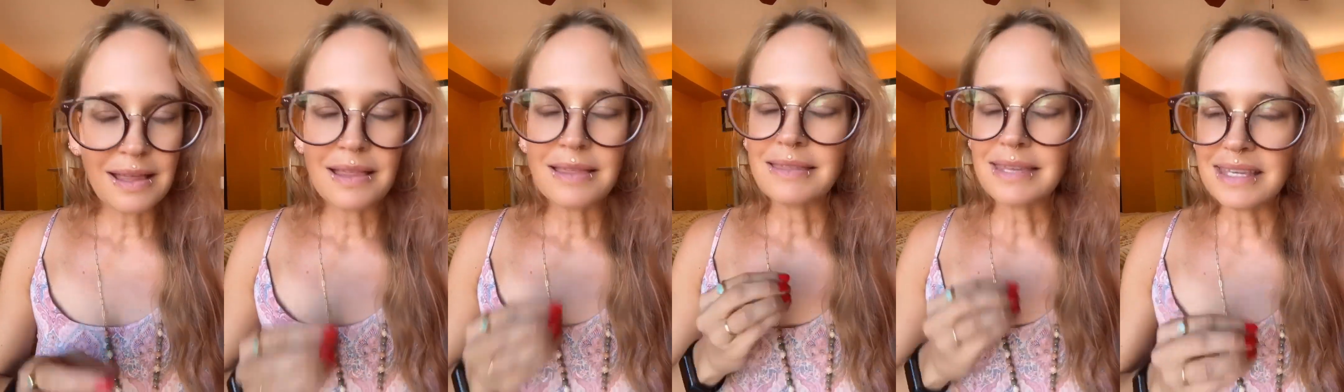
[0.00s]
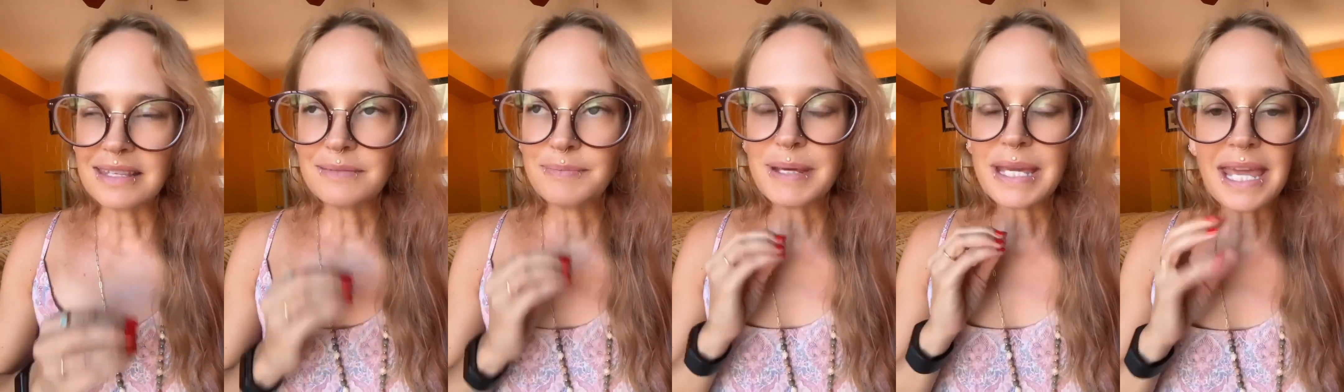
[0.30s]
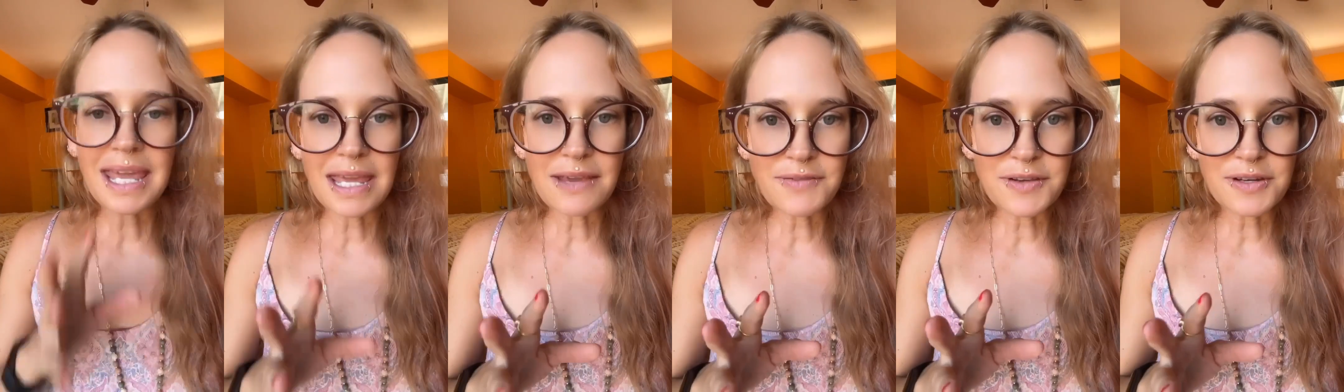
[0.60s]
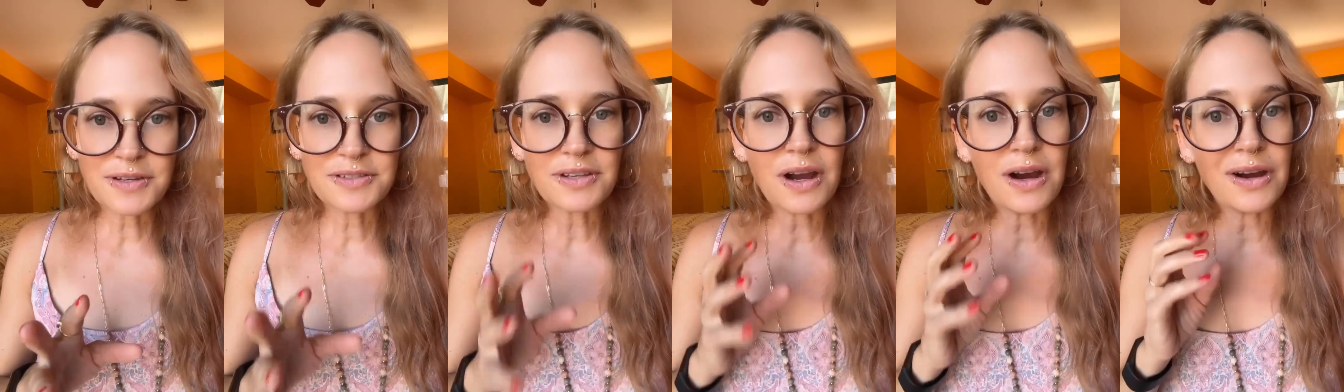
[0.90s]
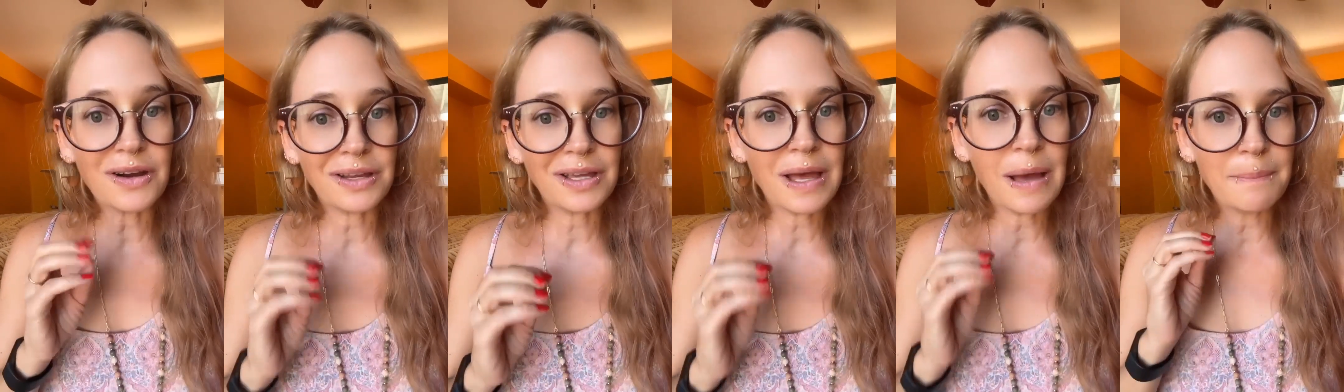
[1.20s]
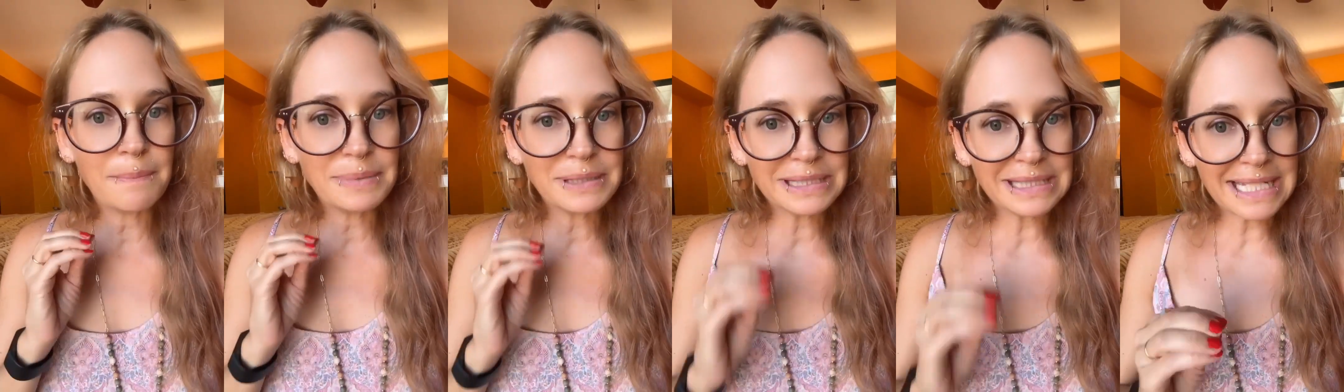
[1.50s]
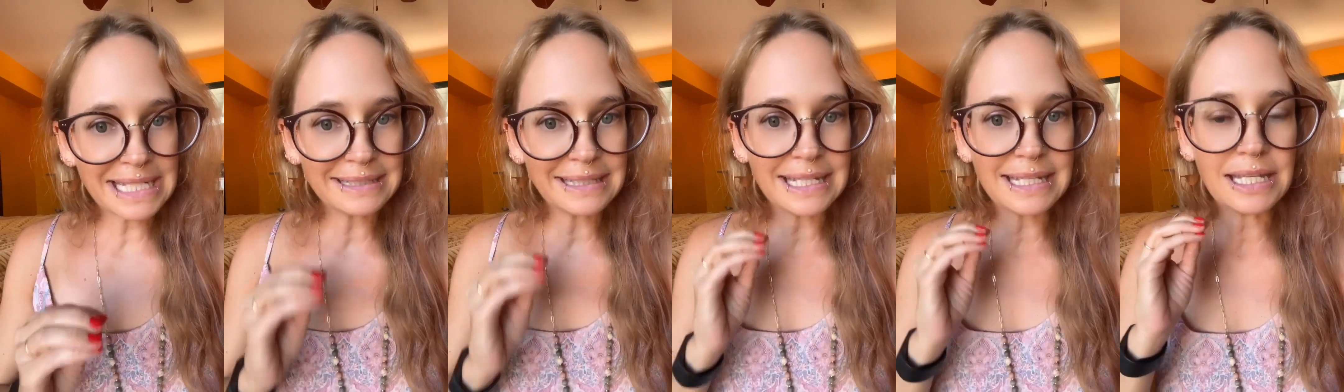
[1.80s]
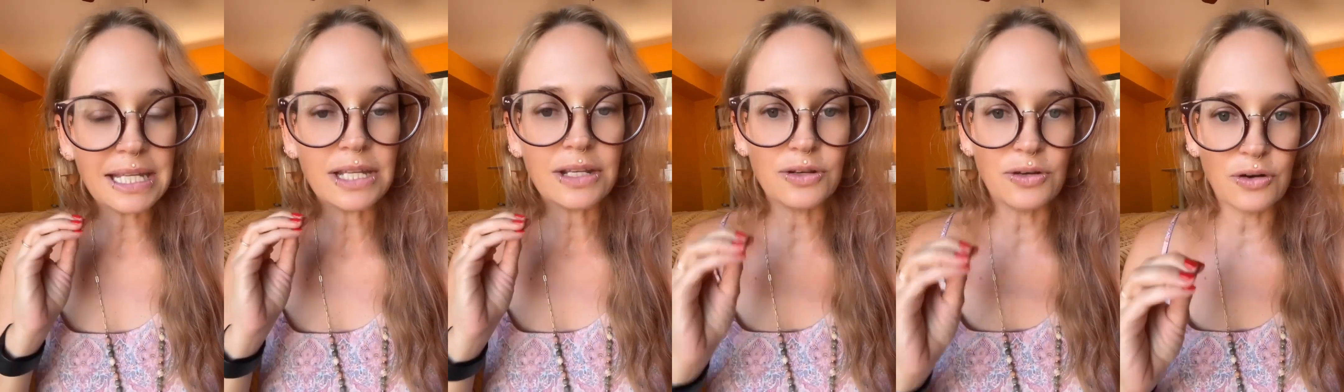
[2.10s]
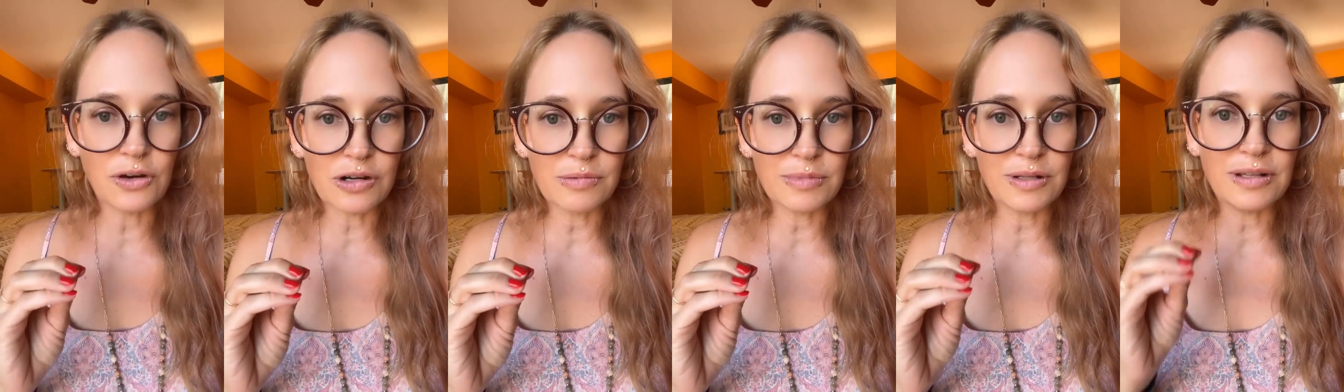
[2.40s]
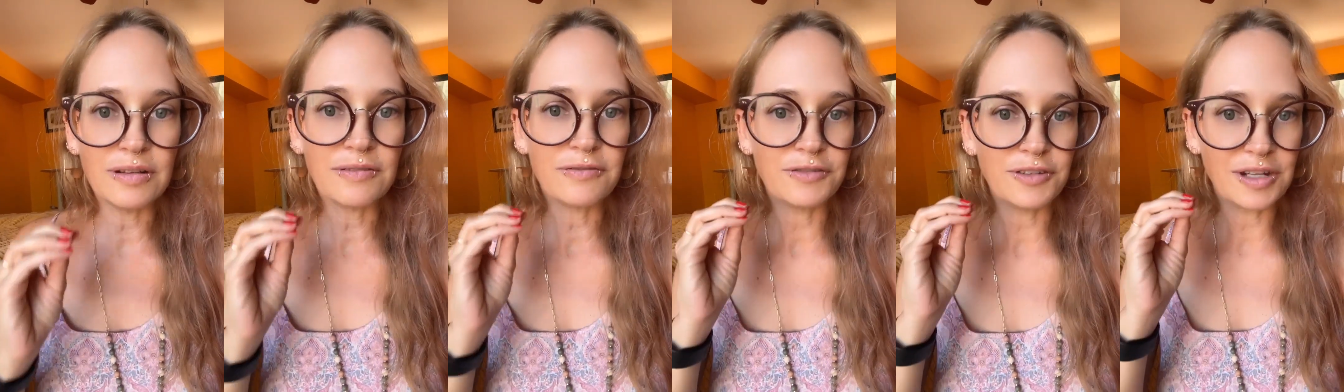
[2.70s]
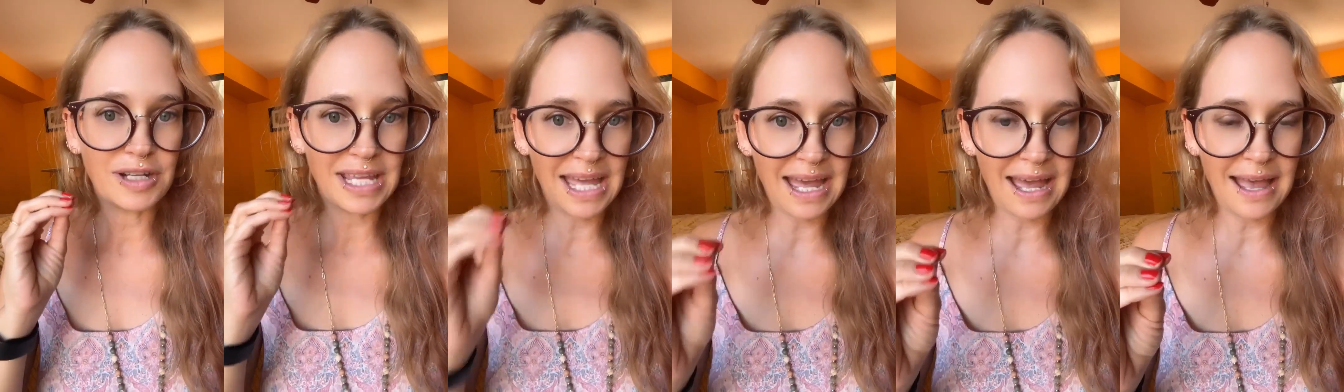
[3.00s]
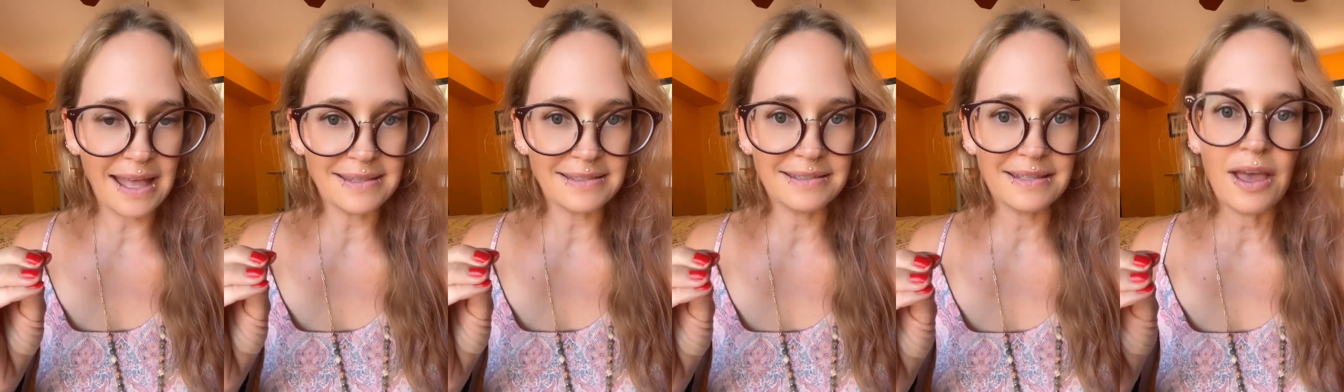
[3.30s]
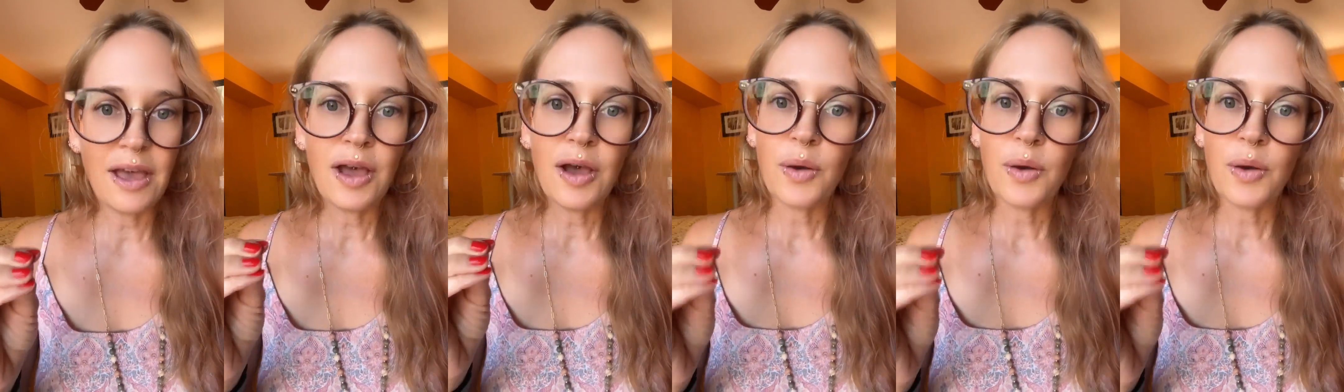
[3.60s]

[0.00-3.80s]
these behaviors are completely normal for cats.